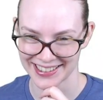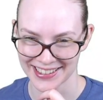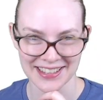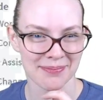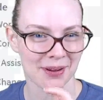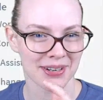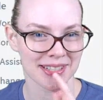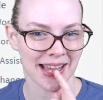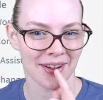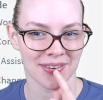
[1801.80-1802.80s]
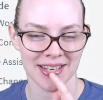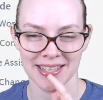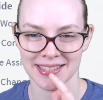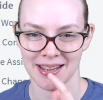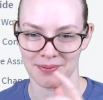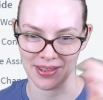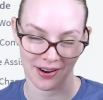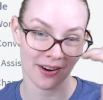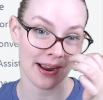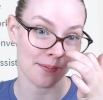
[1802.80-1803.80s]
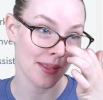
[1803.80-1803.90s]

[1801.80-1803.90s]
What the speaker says: leaf blower sound is something. All right.